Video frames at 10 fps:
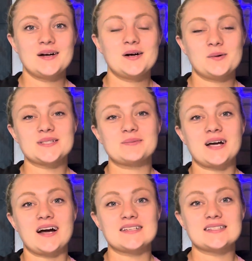What's up,
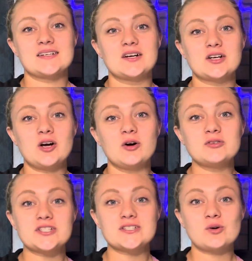guys?
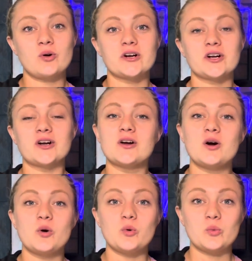Coach's Corner,
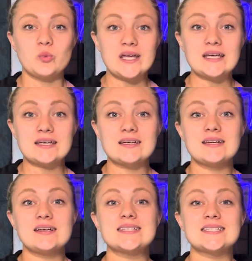week
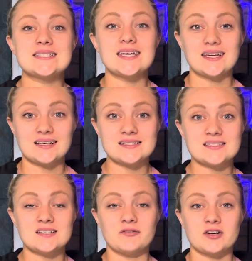
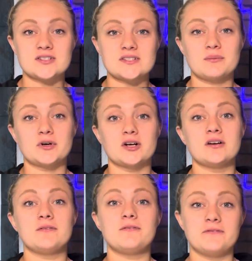6 of our summer
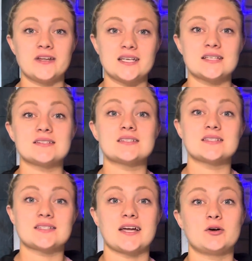fitness
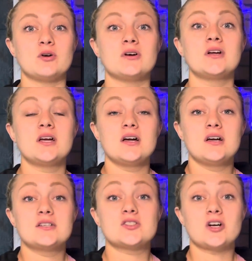cycle
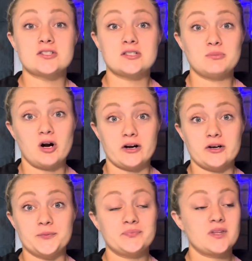starts
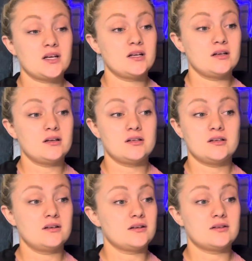tomorrow.
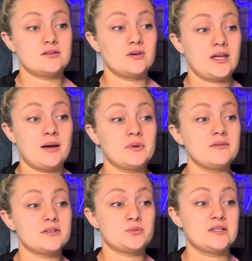Can't
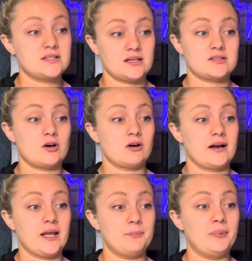believe it's week 6
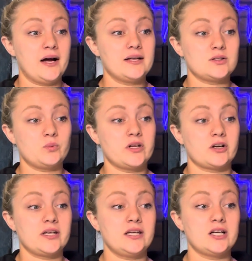already, but we are
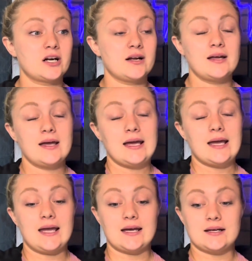here.
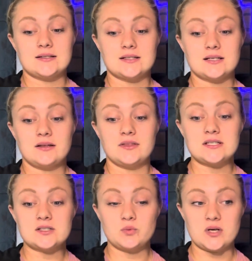And
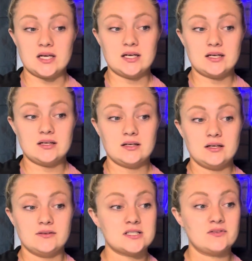this week,
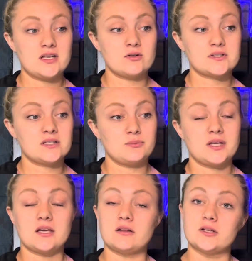this video is going to
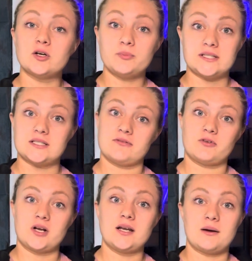be a little bit
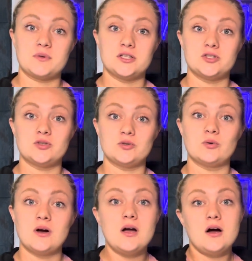different. I'm going to
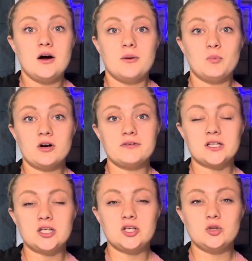do more of a
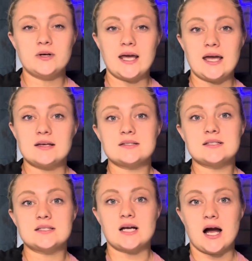Q&A
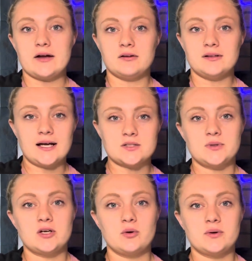style as
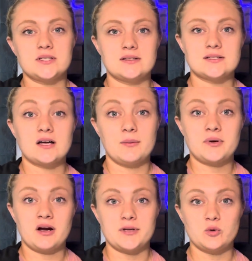we go into this
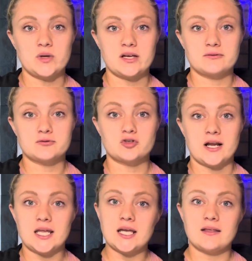upcoming week of
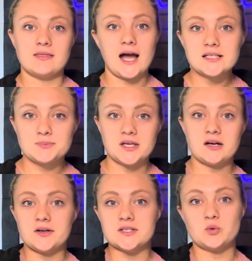training. And that is
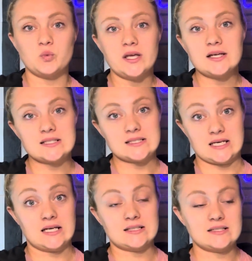because week
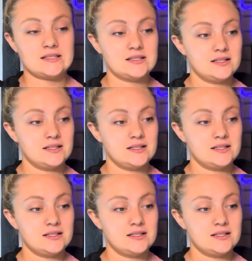6,